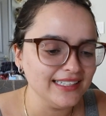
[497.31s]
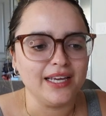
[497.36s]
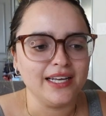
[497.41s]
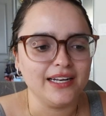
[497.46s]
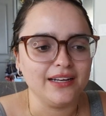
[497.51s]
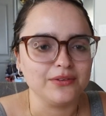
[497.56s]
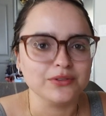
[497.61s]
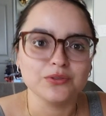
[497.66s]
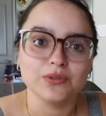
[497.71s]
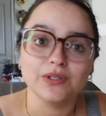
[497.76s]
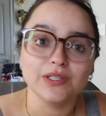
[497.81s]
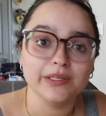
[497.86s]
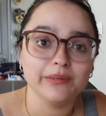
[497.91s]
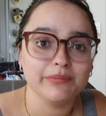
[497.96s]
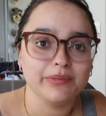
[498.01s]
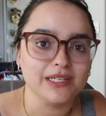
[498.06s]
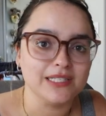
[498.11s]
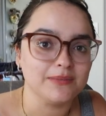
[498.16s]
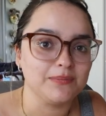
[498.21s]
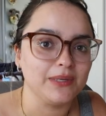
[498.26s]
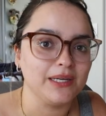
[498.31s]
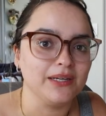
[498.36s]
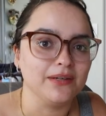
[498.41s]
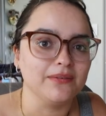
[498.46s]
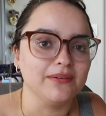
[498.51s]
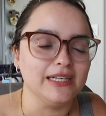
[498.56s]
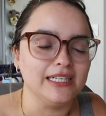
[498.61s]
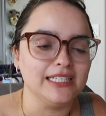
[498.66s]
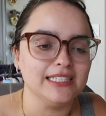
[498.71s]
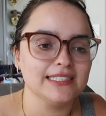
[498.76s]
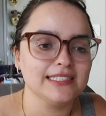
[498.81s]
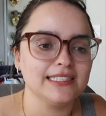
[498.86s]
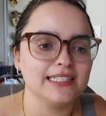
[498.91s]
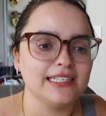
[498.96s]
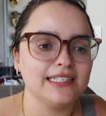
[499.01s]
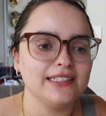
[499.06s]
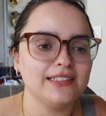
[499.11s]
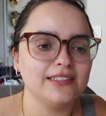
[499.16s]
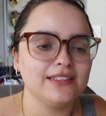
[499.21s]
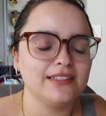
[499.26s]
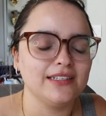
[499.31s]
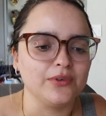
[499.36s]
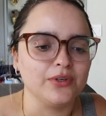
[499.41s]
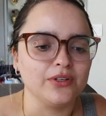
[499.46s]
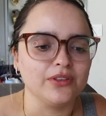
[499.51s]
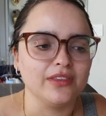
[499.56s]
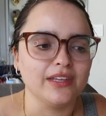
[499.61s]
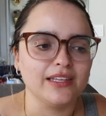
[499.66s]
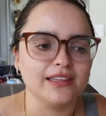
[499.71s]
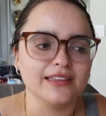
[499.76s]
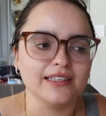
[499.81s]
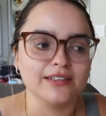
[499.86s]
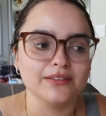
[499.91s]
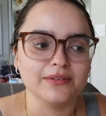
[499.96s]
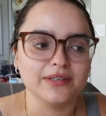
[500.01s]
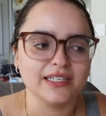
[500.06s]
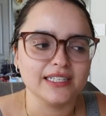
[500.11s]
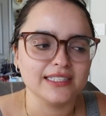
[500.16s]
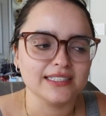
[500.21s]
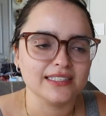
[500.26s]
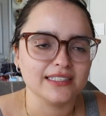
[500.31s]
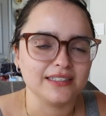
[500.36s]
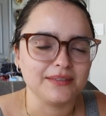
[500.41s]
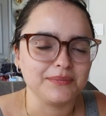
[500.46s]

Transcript: And I was really impressed by her writing style, or like their writing style.